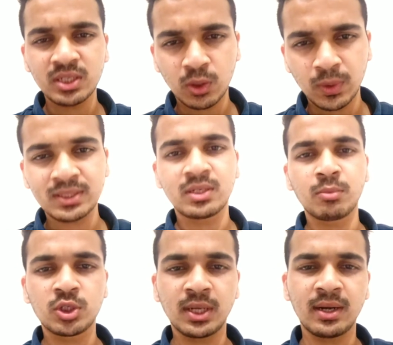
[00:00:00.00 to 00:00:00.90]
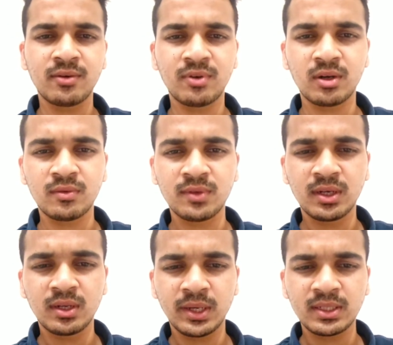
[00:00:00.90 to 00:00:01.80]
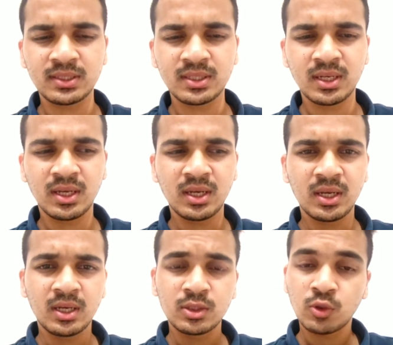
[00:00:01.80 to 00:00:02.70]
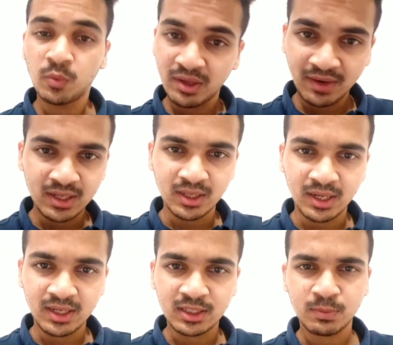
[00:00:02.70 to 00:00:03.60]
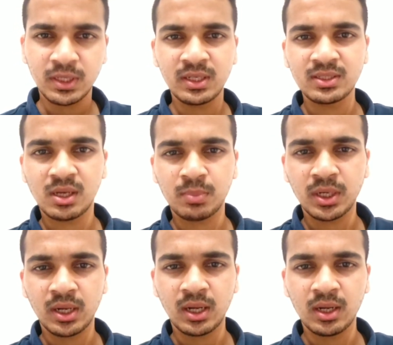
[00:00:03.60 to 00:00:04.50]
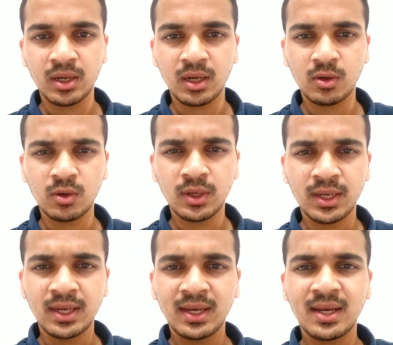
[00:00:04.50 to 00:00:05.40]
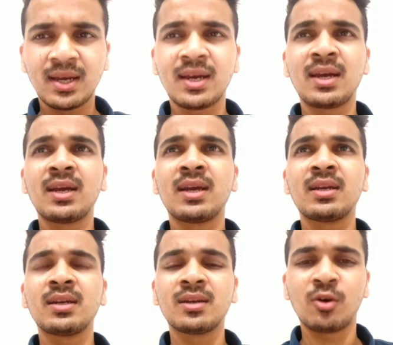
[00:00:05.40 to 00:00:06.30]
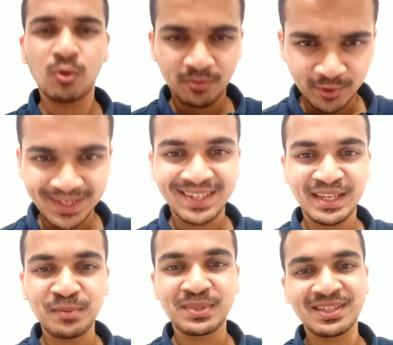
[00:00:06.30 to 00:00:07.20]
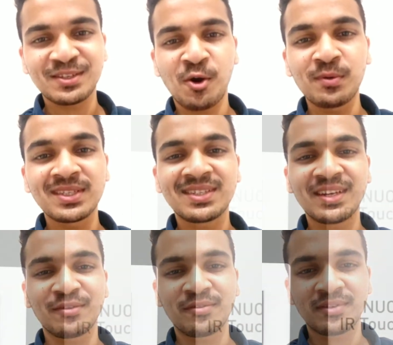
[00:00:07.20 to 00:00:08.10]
request him to stand in front of the device. So we've had a great experience up until now, and hopefully it keeps us COVID safe.